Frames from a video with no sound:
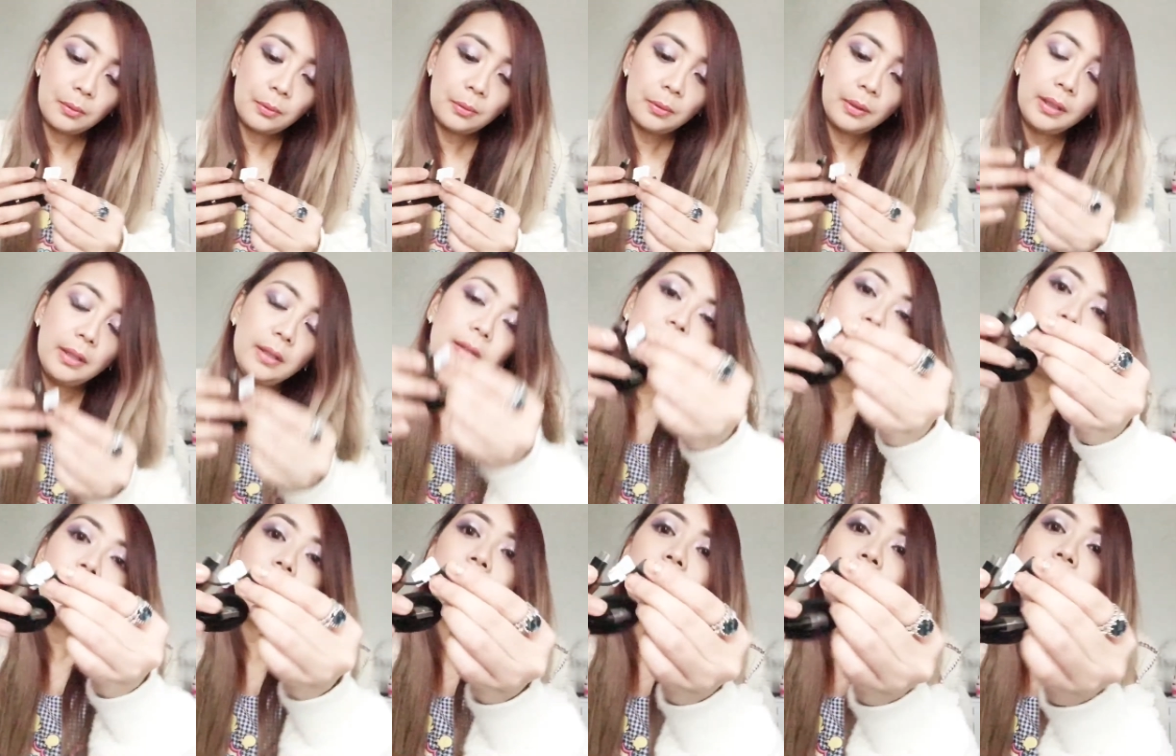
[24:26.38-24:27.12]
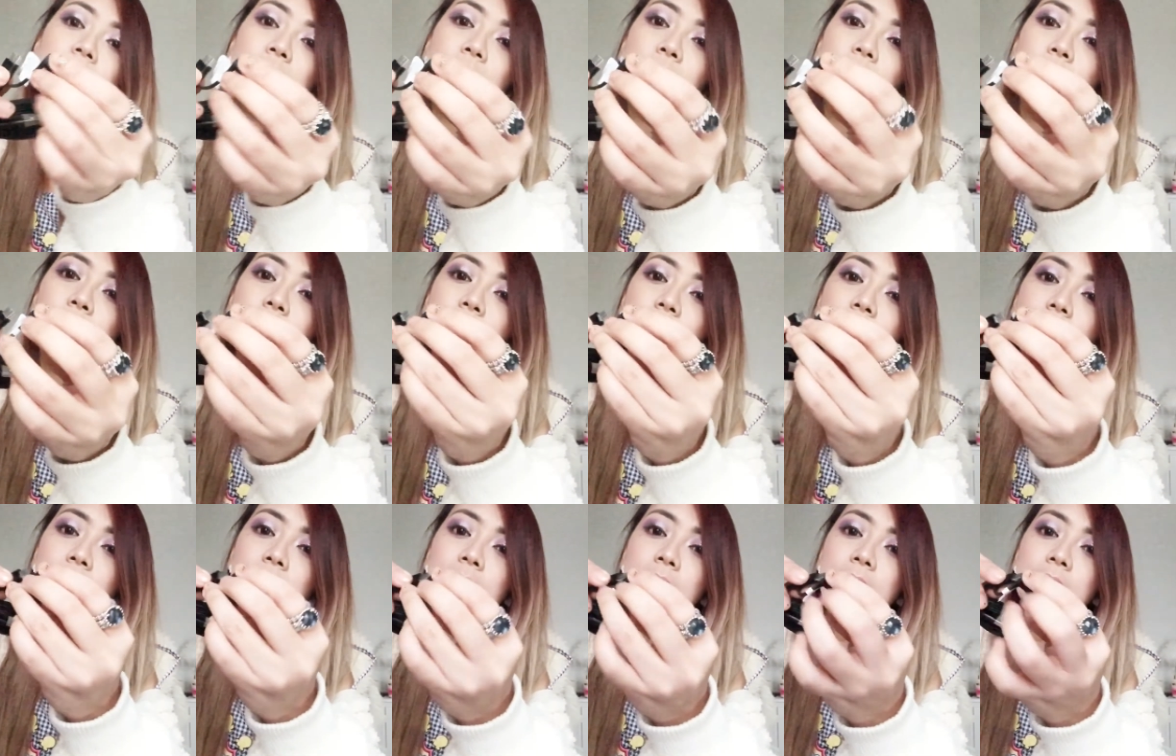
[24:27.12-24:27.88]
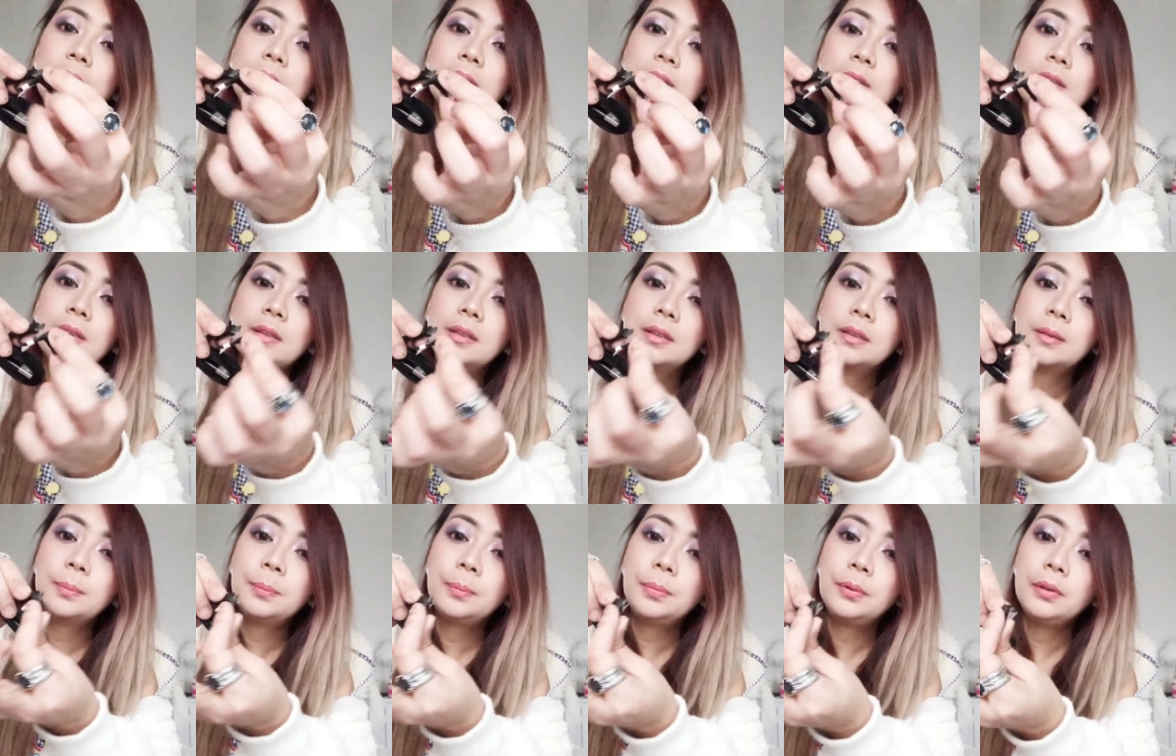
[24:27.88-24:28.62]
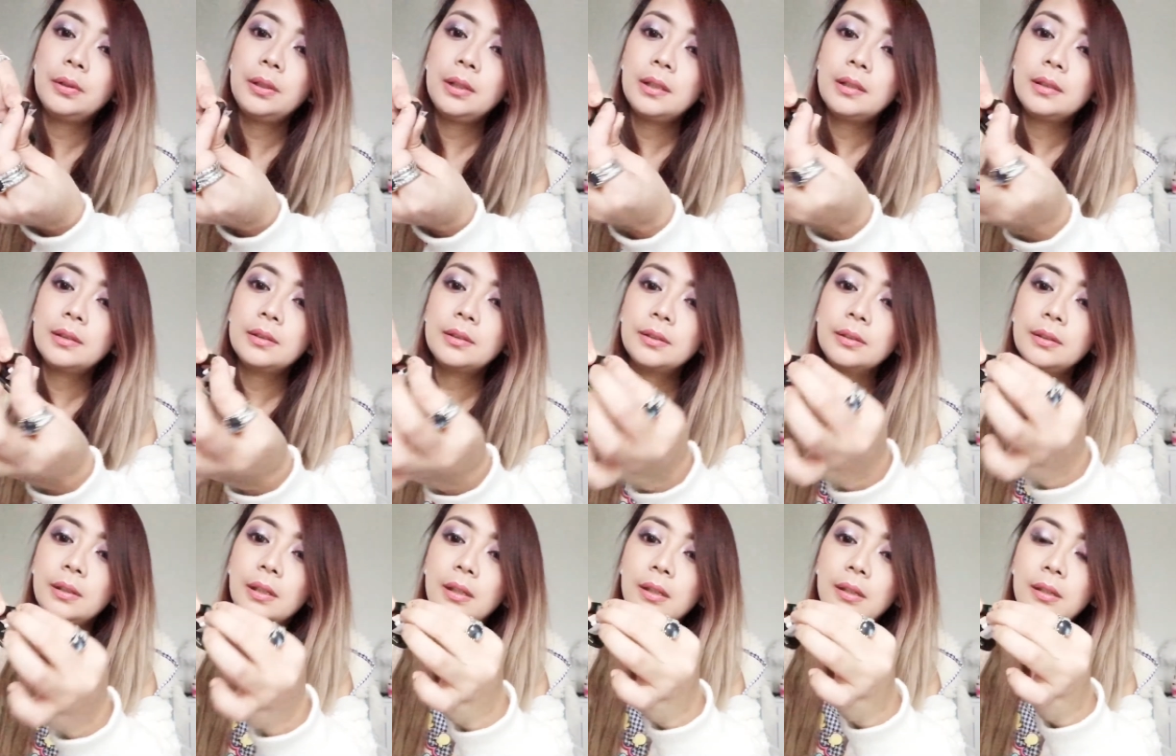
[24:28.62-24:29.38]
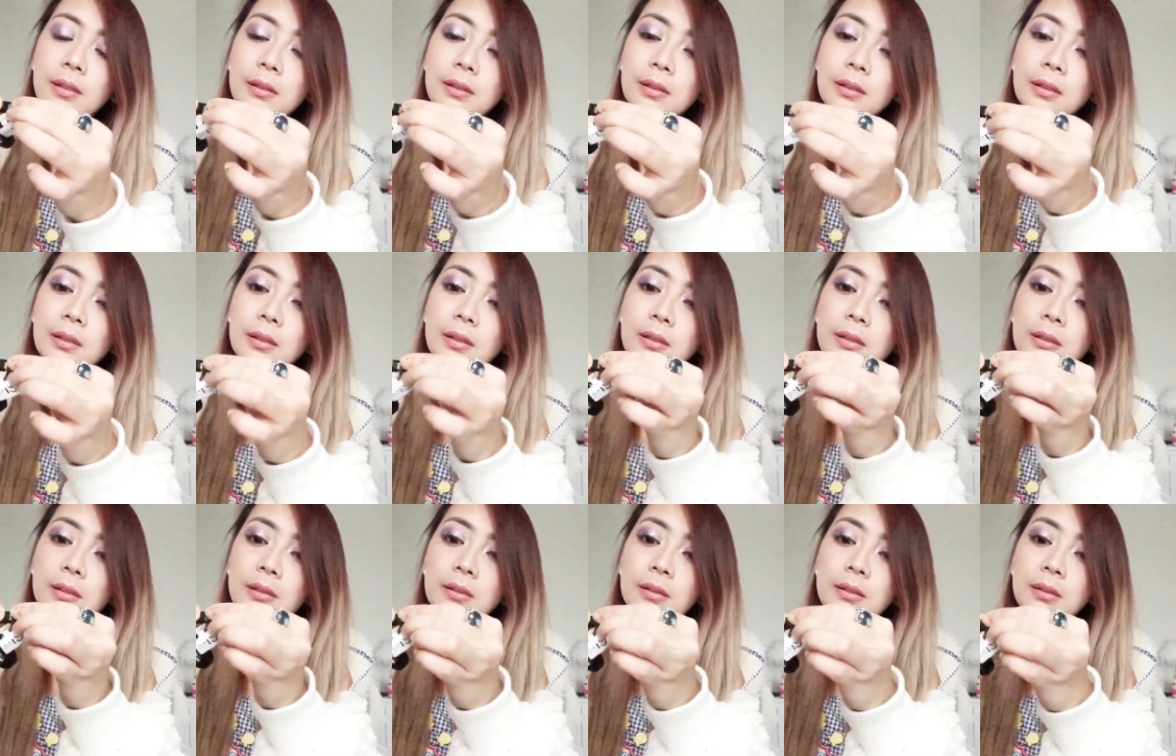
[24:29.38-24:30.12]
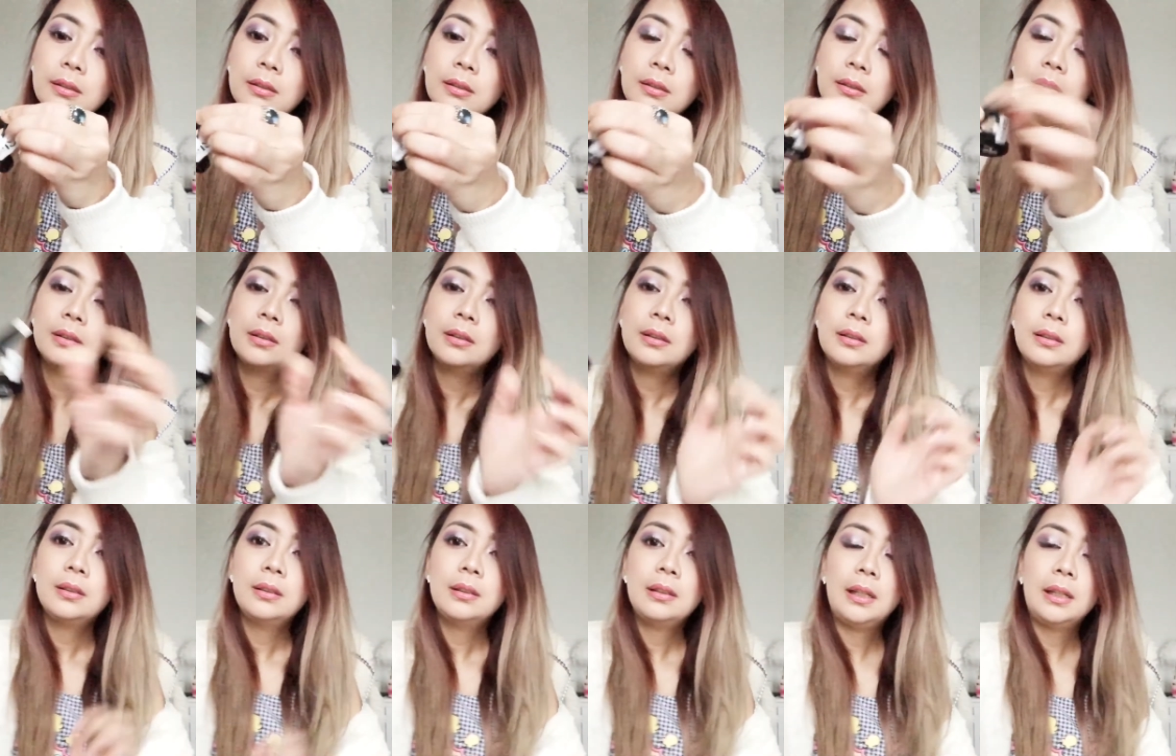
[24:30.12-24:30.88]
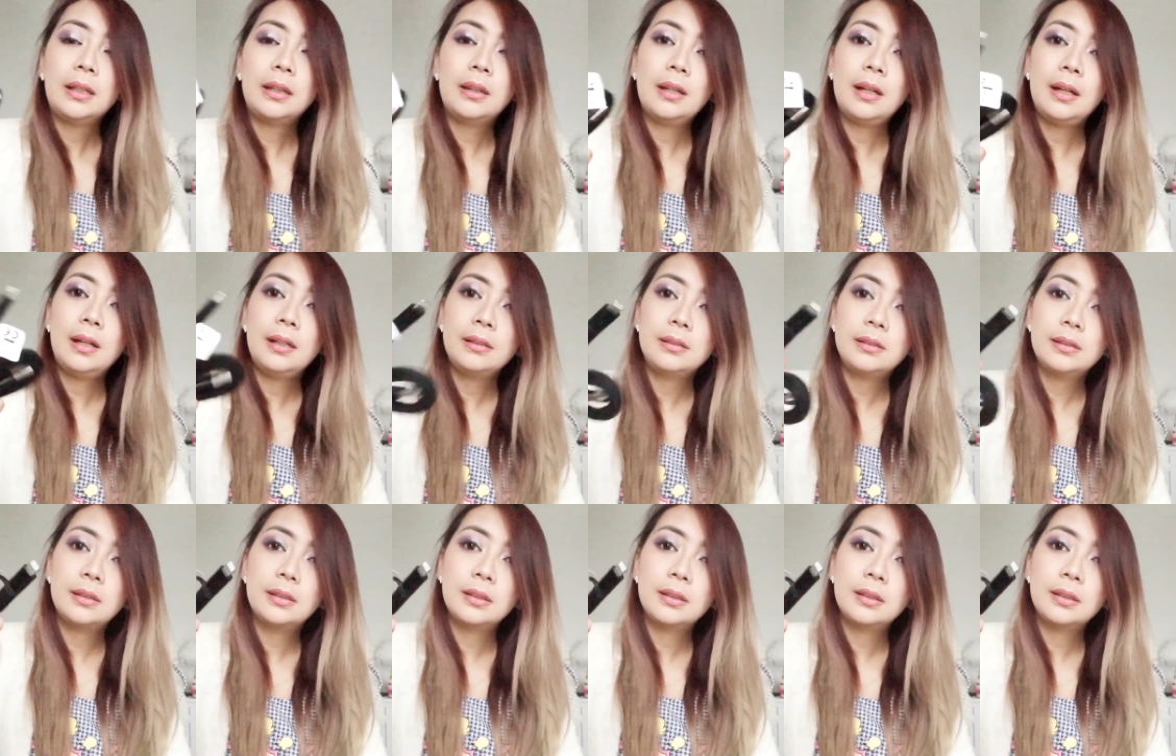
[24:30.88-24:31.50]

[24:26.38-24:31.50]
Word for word: And then you can just put it together like that